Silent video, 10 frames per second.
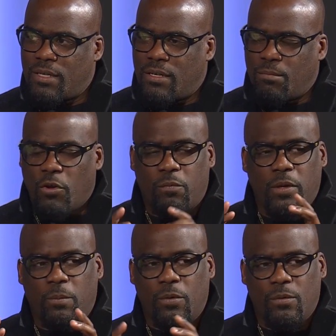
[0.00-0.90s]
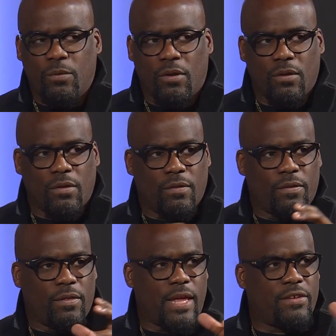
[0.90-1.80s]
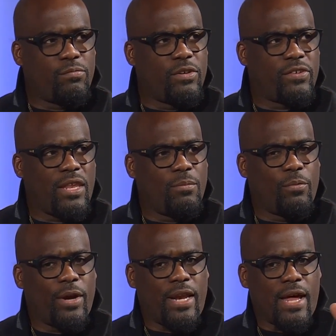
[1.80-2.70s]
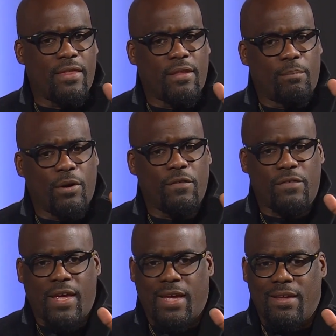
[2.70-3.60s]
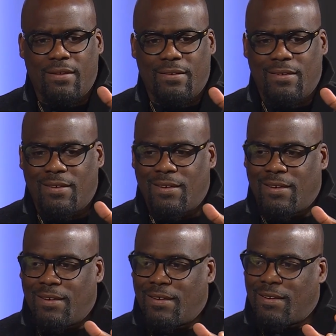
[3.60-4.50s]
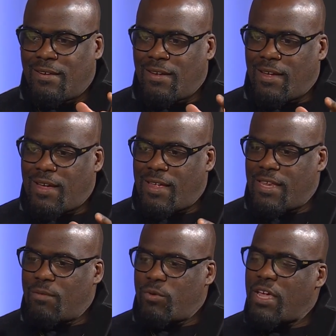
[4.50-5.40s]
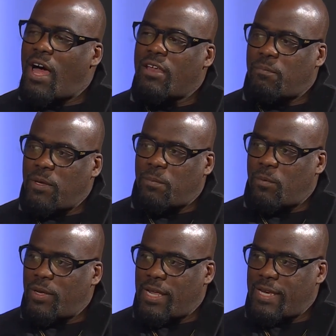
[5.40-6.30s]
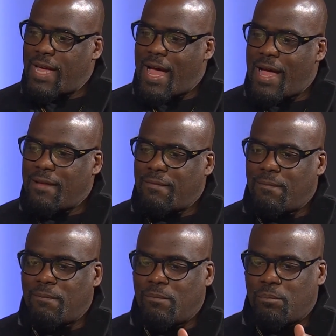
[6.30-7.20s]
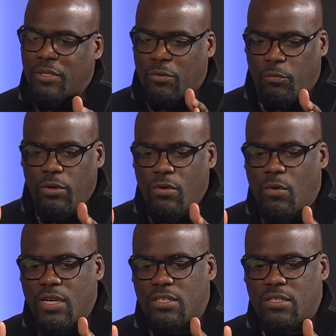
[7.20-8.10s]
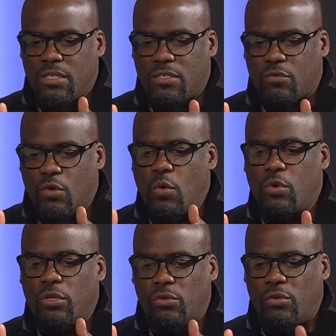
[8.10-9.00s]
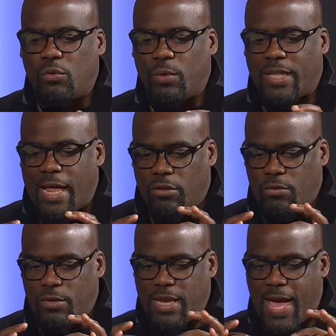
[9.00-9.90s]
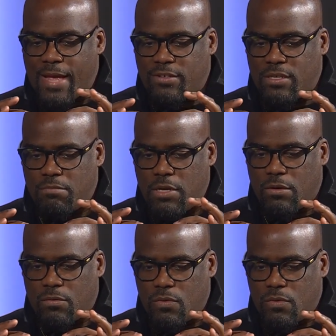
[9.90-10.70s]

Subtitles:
Most people, we celebrate the birthday, and then we honor people when they die. But the real question is, what will you do with that little dash in the middle?